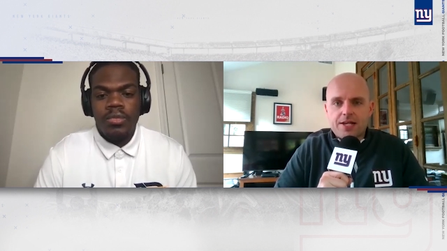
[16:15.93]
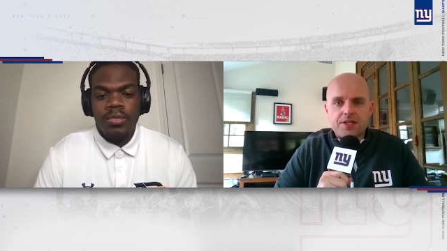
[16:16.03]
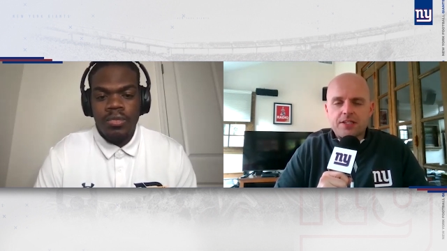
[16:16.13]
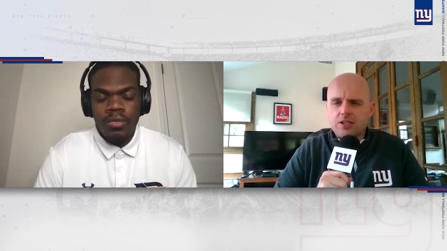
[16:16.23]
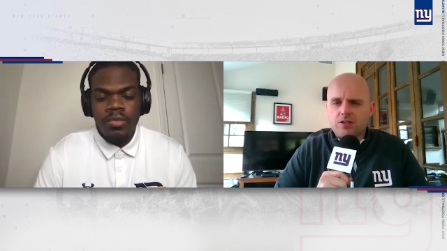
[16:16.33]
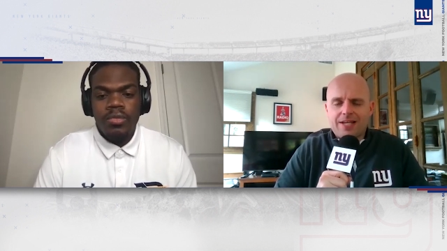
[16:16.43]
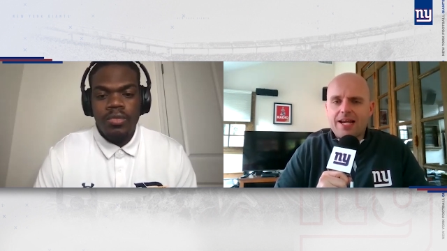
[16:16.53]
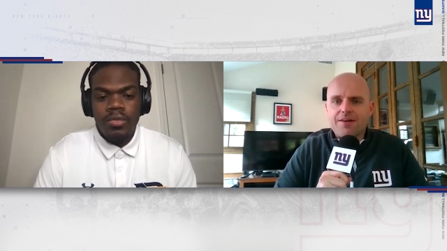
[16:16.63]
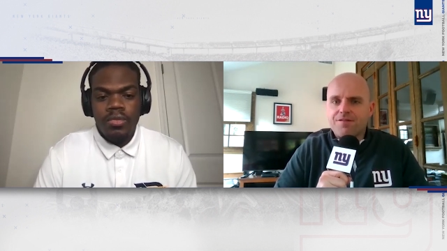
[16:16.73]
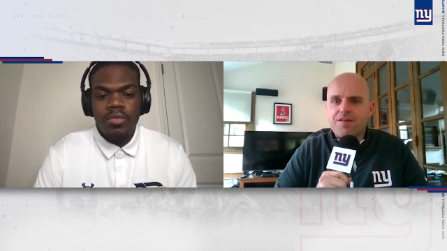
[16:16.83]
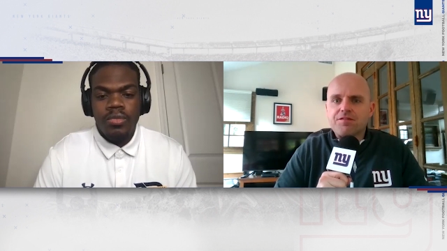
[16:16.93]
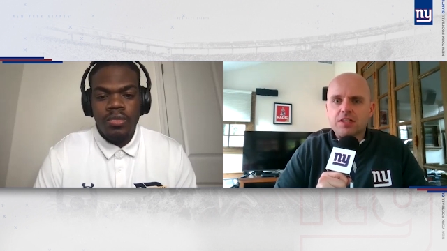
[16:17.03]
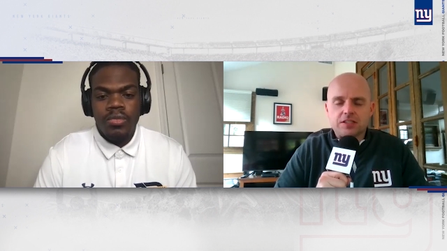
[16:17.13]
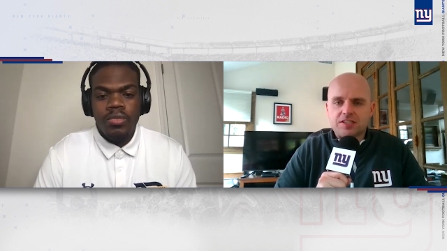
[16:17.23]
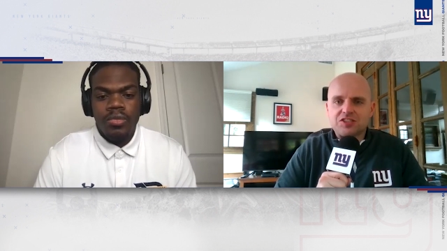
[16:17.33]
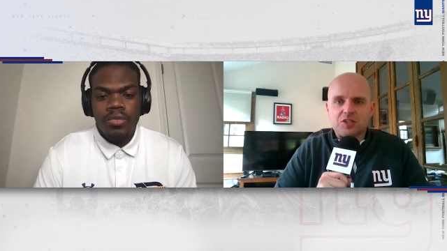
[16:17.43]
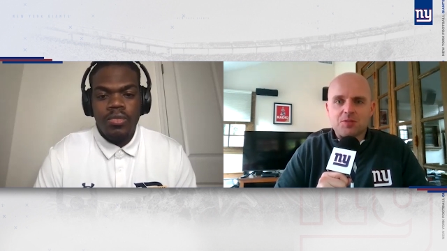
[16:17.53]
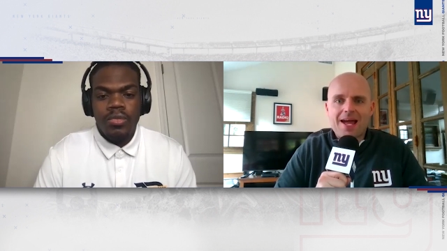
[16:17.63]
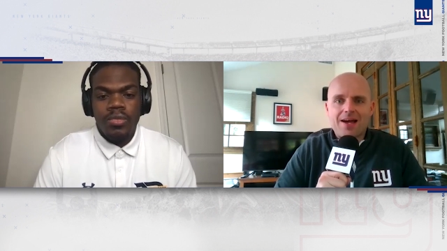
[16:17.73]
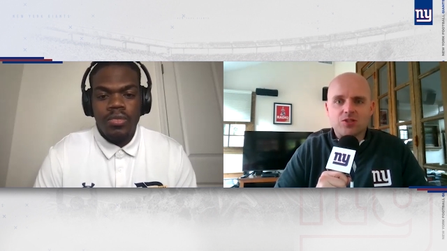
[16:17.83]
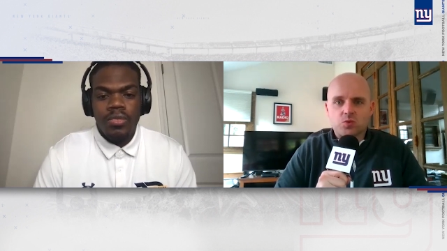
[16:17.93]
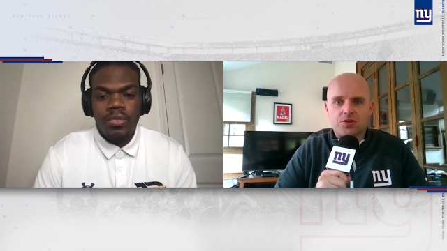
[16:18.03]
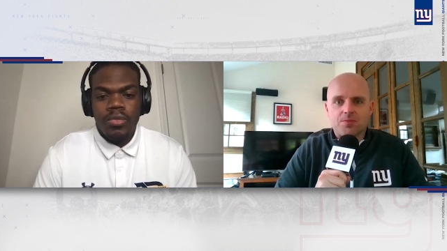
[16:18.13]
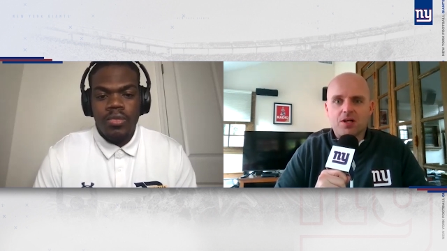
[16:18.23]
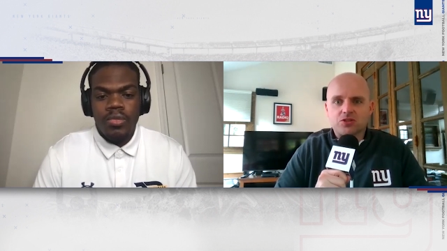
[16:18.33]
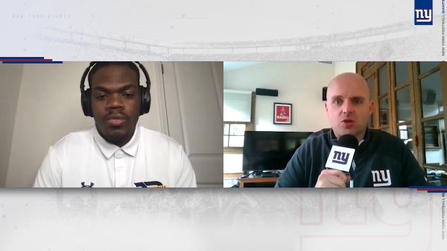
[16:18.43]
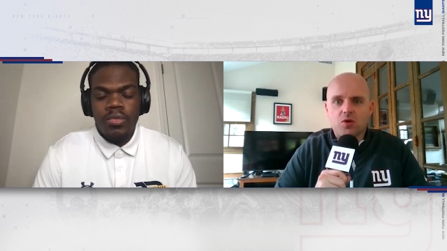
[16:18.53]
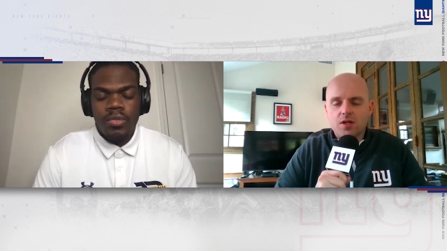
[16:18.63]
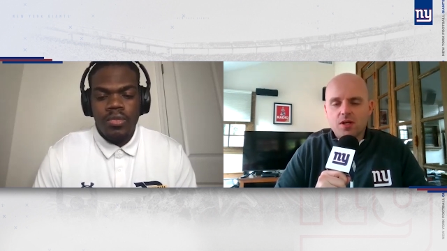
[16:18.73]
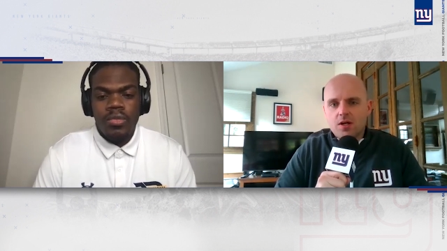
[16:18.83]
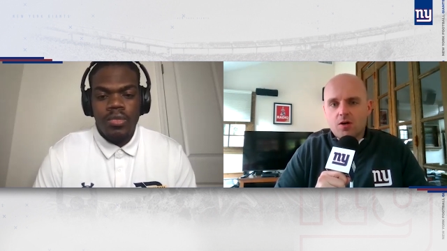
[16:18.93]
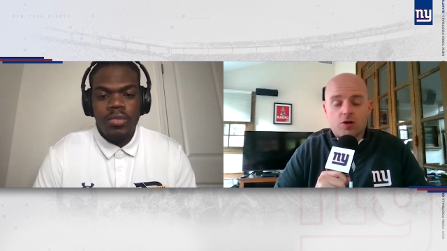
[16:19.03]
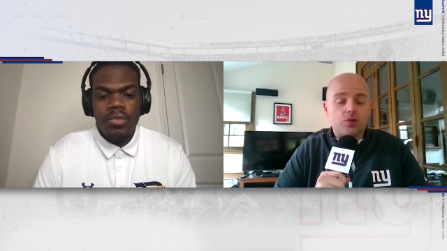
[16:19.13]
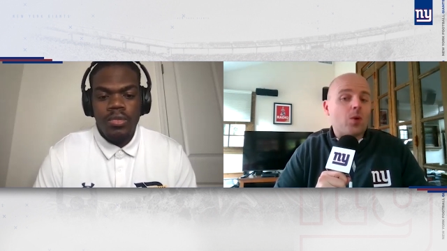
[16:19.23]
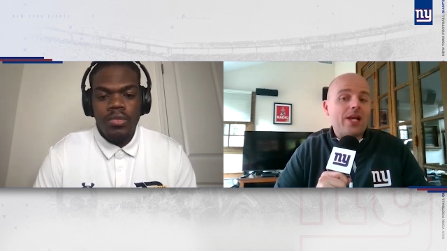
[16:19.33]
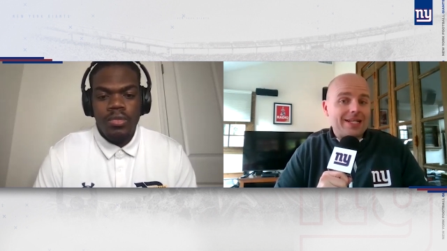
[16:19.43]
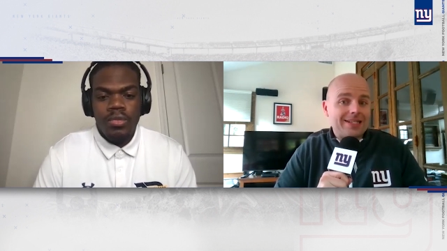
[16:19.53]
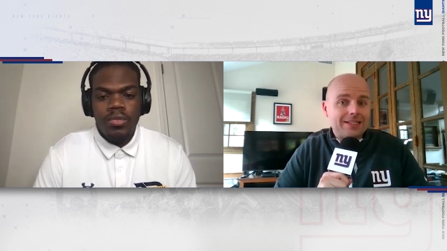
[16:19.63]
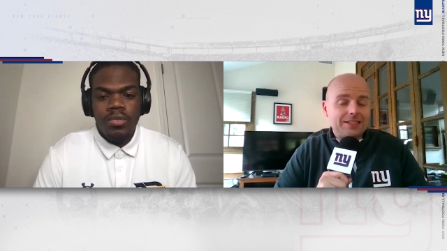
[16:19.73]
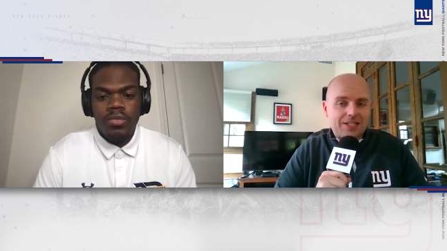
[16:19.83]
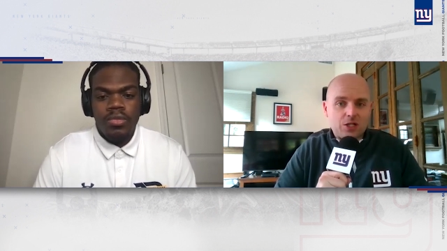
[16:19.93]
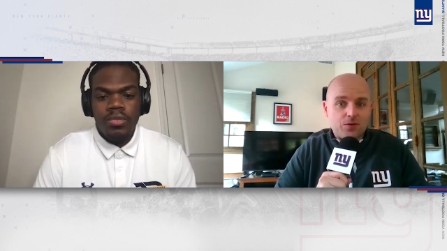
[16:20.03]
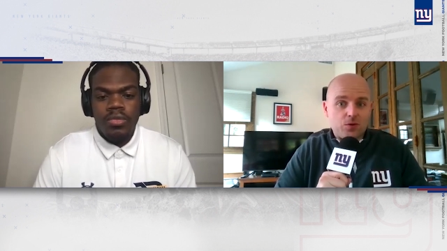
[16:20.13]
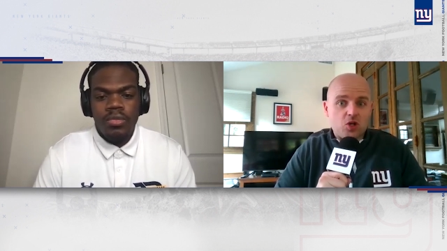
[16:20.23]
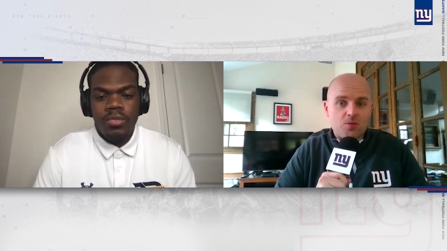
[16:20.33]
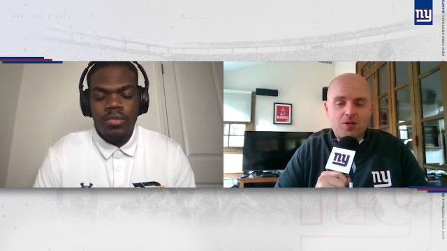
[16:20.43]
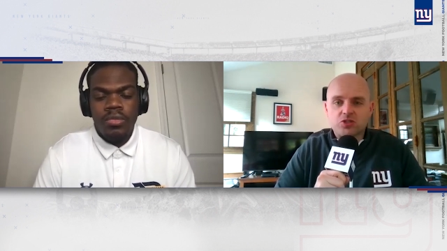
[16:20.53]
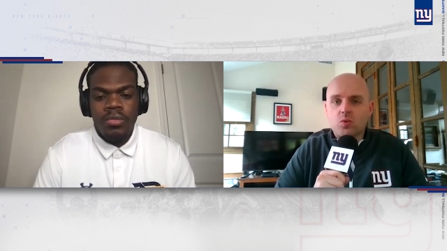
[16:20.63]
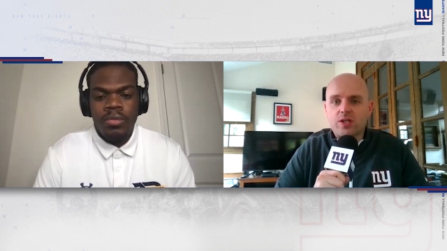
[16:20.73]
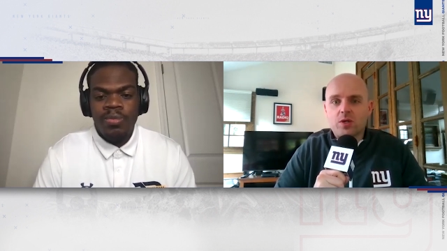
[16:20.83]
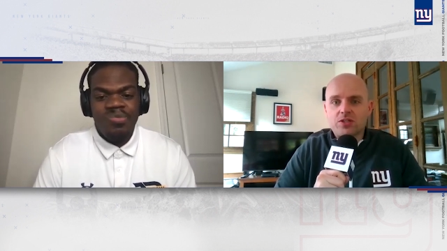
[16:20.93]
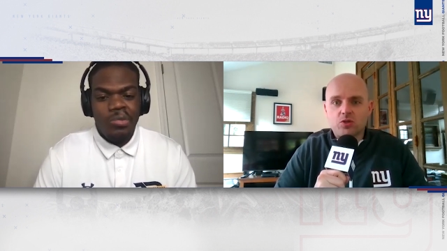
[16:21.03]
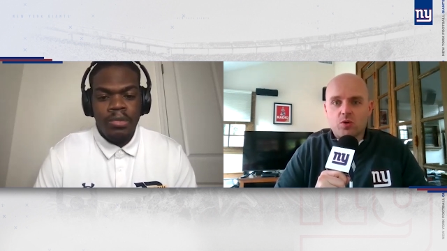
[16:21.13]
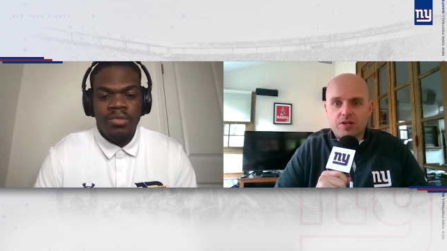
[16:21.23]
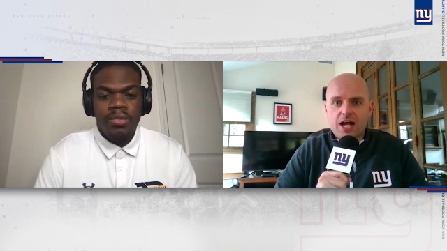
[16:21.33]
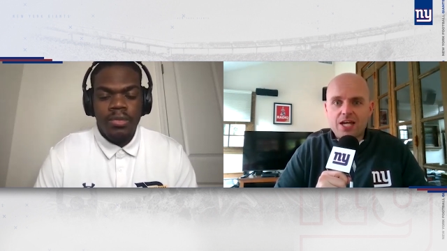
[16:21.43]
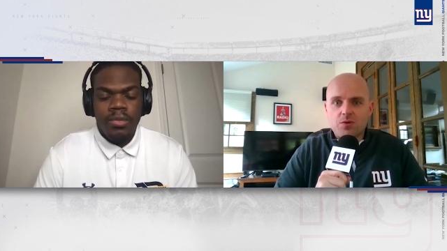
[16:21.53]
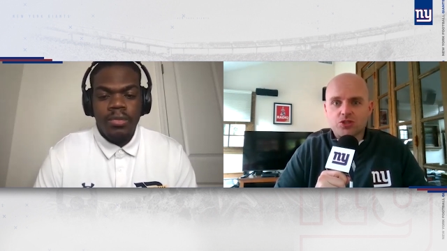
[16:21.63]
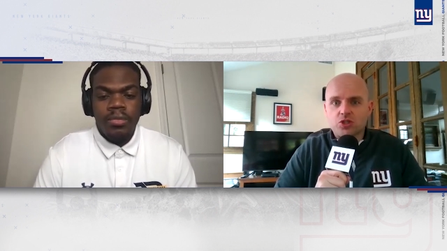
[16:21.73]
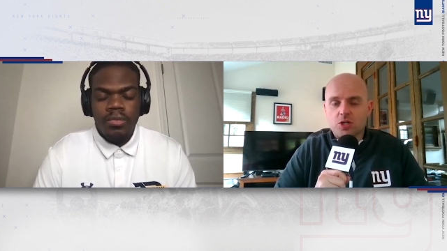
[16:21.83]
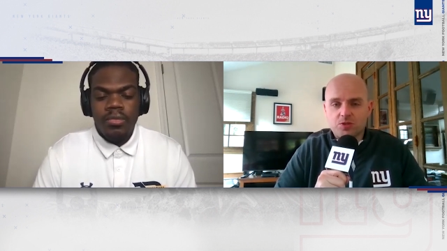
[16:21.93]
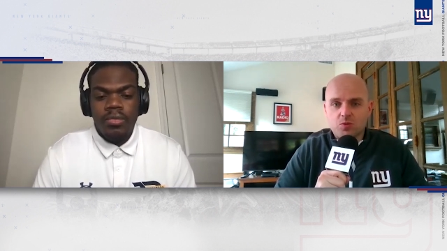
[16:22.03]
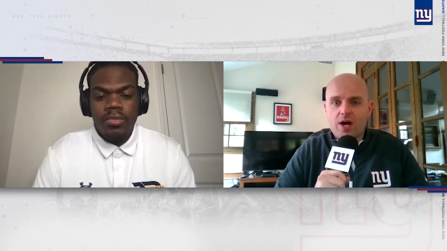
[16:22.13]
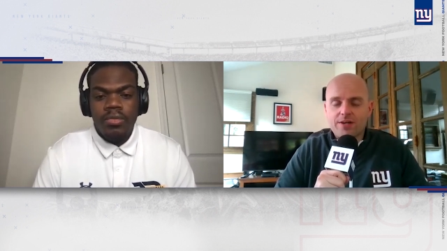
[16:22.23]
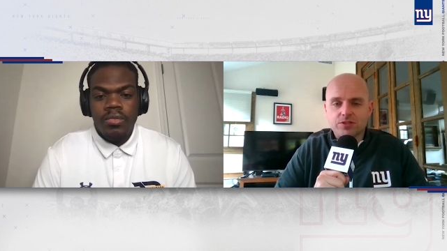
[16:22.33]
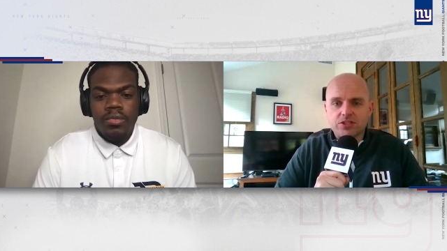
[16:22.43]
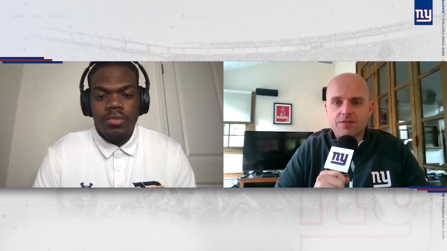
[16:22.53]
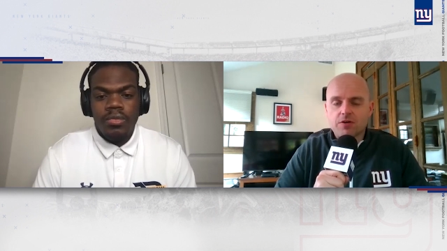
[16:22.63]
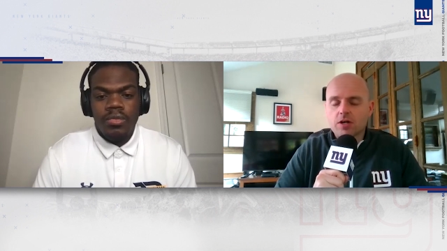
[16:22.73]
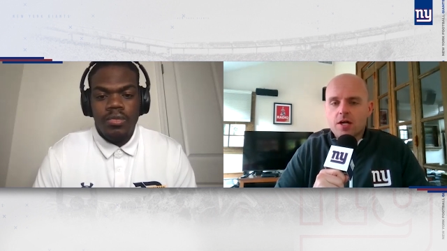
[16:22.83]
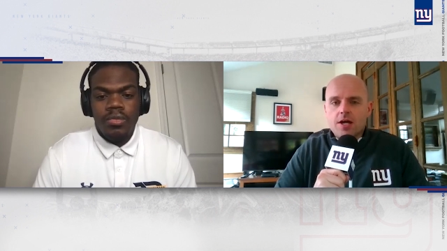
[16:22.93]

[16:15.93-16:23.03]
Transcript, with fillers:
Speaker 1: I think he gained 50 to 60 pounds worth of muscle or weight at least. I don't know if it was all muscle when he went to Northern Iowa, showed up as a wide receiver,